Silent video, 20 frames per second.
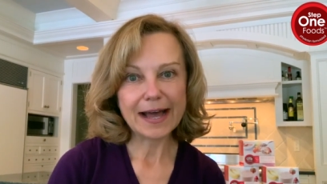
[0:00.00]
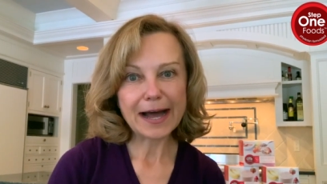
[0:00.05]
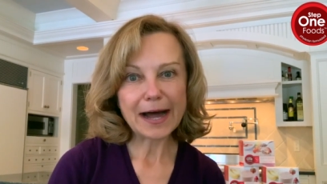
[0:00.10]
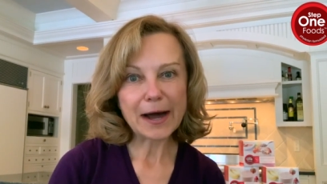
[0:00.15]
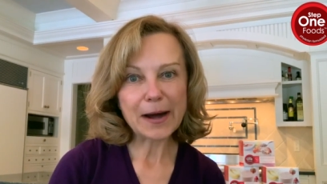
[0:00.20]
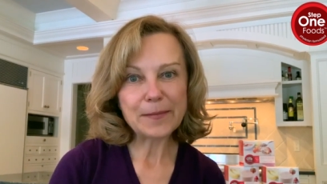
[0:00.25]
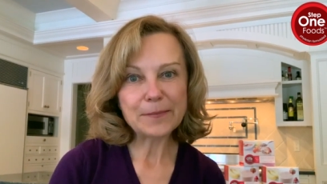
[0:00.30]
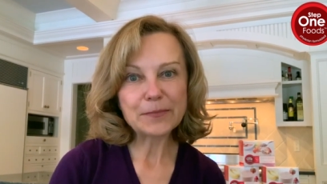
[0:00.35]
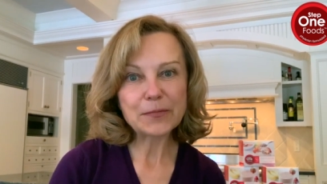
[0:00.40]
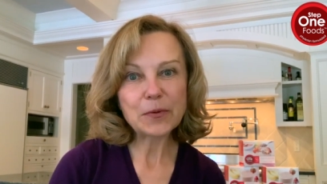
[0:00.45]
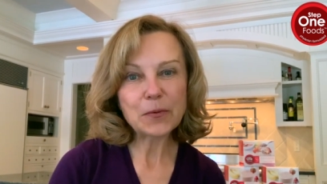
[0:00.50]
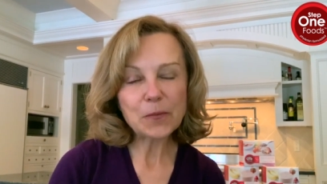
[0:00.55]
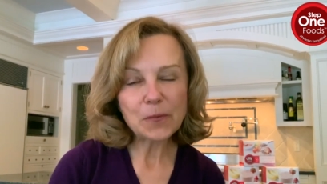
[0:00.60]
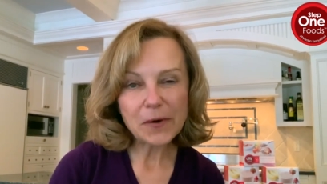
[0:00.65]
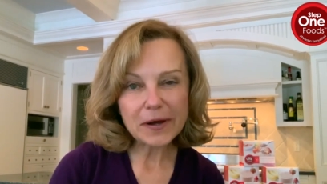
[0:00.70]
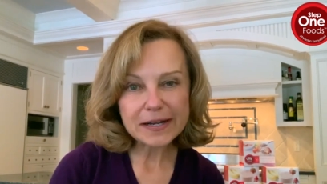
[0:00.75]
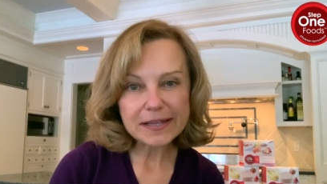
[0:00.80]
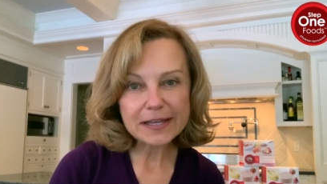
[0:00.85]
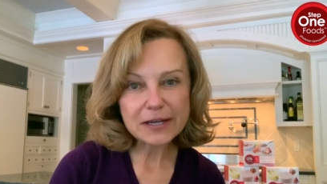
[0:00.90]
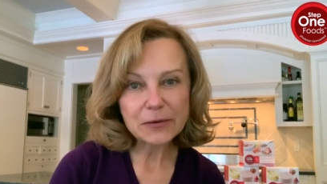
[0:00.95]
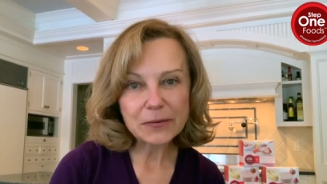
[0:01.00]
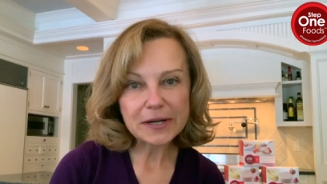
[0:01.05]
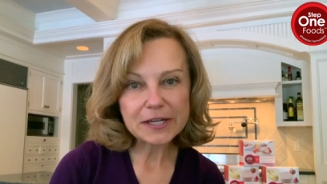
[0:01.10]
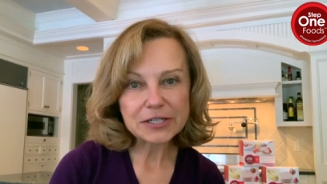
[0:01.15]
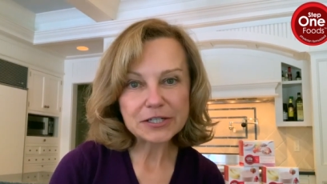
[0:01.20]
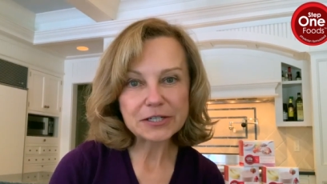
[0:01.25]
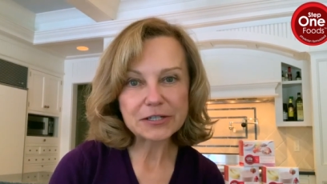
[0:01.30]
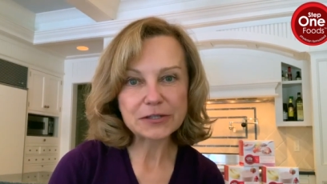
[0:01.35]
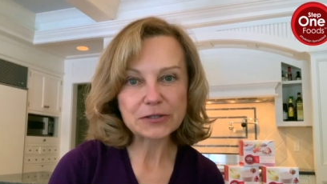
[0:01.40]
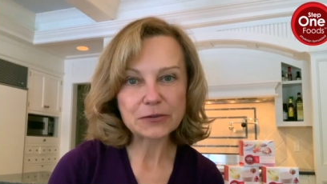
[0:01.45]
Um, one of the
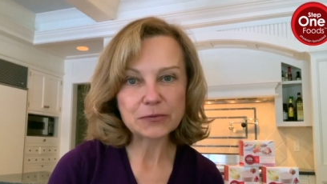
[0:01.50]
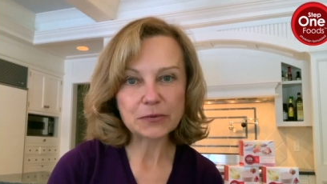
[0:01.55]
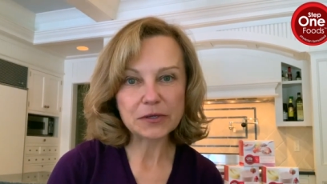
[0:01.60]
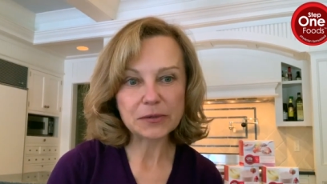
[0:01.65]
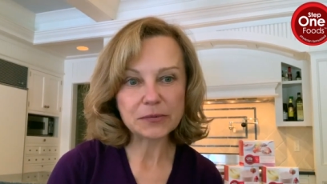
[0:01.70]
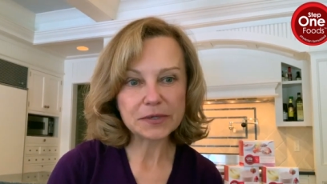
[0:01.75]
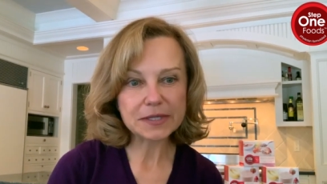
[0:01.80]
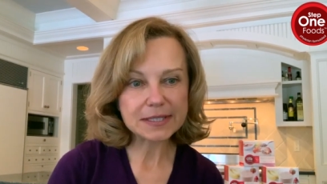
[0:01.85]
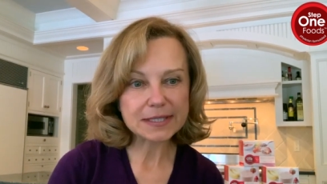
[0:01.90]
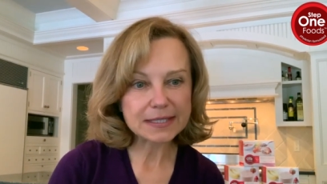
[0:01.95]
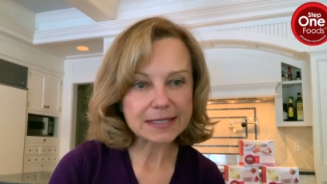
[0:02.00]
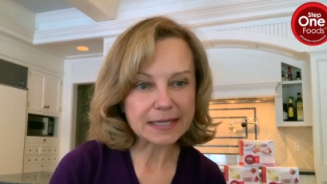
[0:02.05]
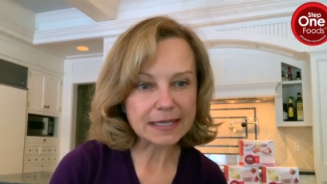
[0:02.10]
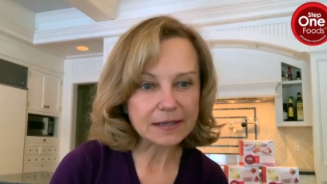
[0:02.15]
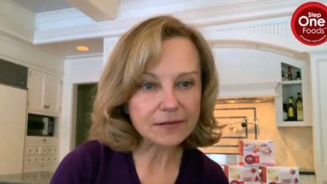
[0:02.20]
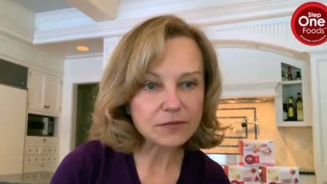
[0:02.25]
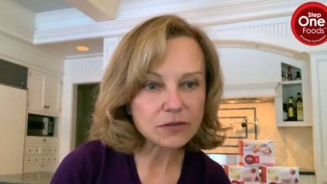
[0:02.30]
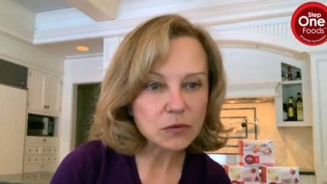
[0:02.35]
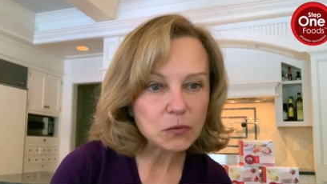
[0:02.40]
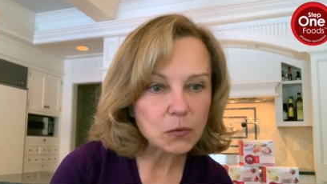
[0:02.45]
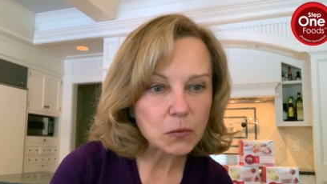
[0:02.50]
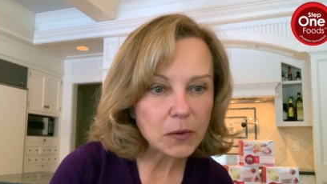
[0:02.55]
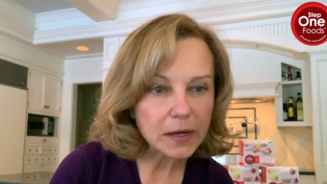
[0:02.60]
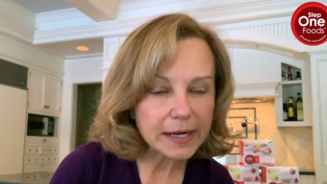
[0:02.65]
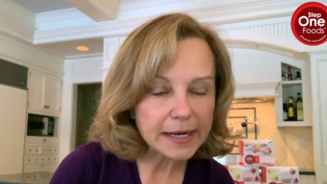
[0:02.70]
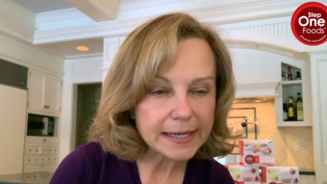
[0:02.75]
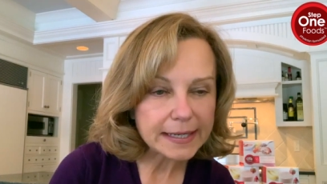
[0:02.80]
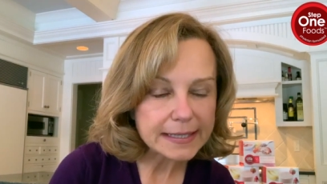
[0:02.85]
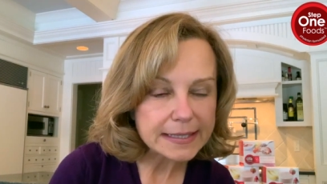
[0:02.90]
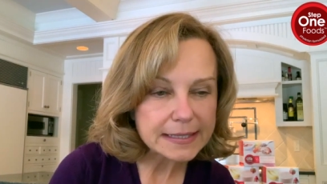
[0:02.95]
questions we received
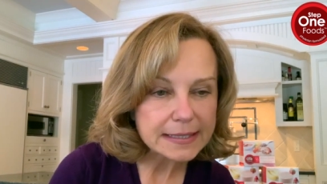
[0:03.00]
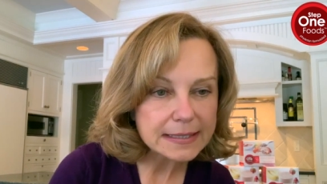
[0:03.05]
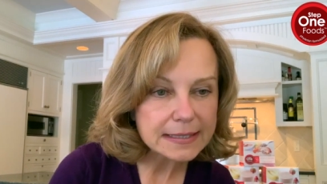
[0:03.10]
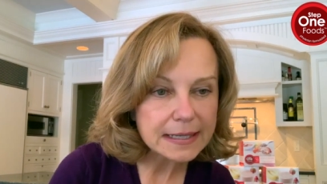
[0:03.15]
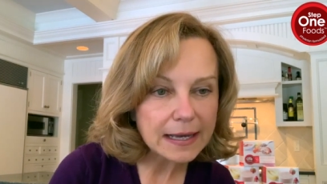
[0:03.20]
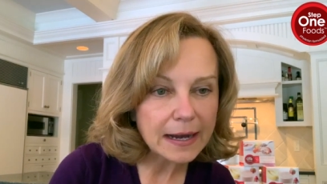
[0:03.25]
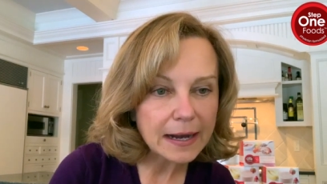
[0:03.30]
was,